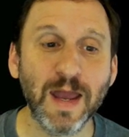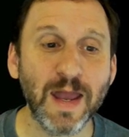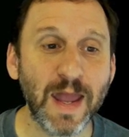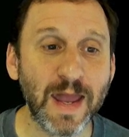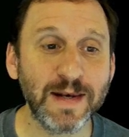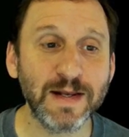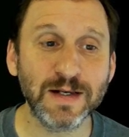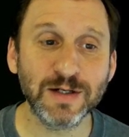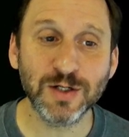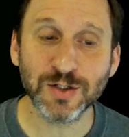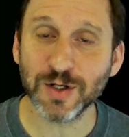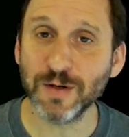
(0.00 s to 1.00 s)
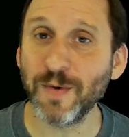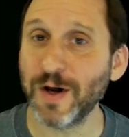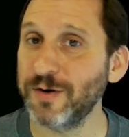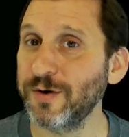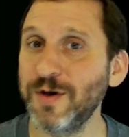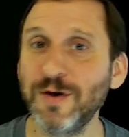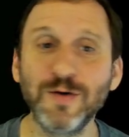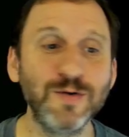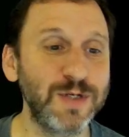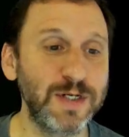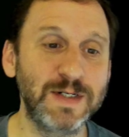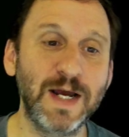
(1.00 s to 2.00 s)
And in addition, whether you're
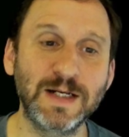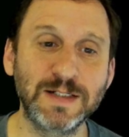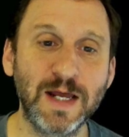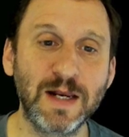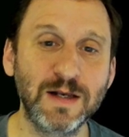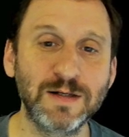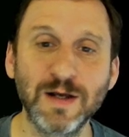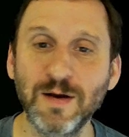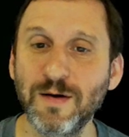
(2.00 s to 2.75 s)
using TextEdit,